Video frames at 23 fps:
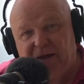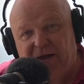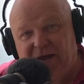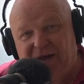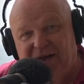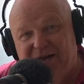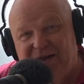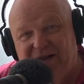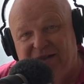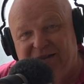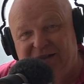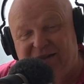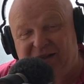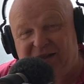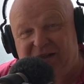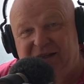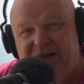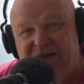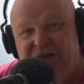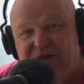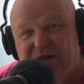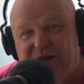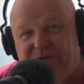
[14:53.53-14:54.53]
A I'd like to
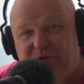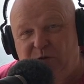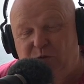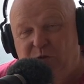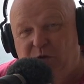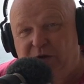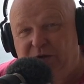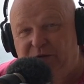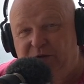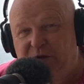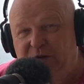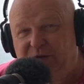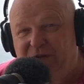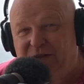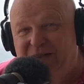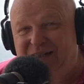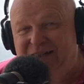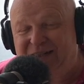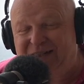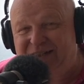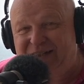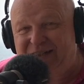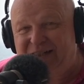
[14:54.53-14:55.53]
thank each and every one of you for
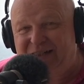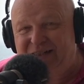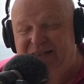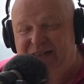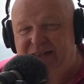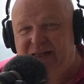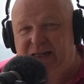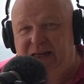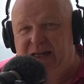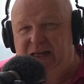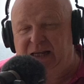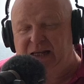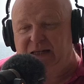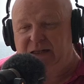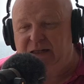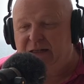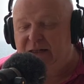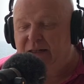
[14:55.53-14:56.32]
listening today,